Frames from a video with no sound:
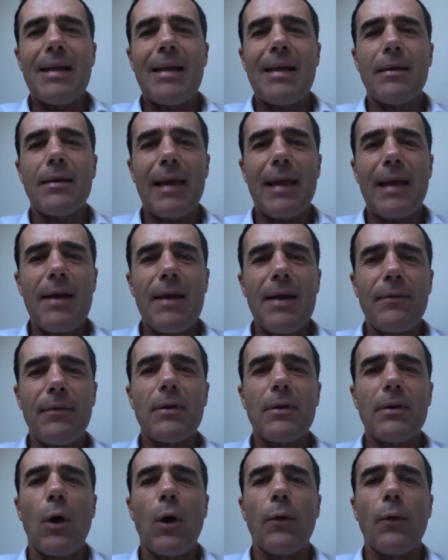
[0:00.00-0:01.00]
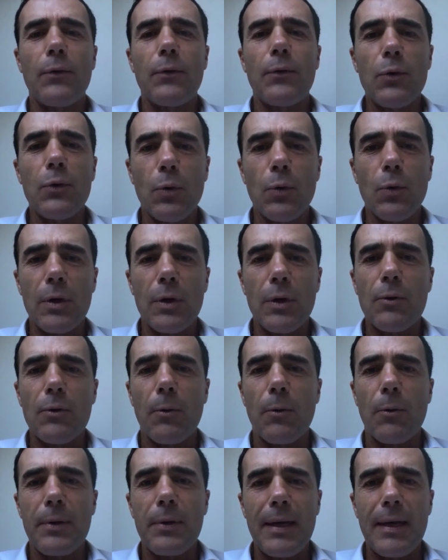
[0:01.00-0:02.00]
at the service of new
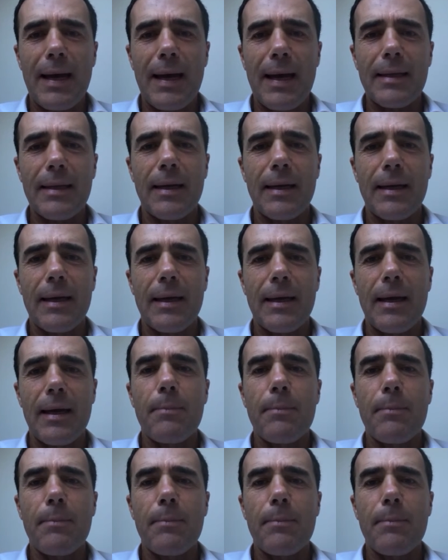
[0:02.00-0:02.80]
European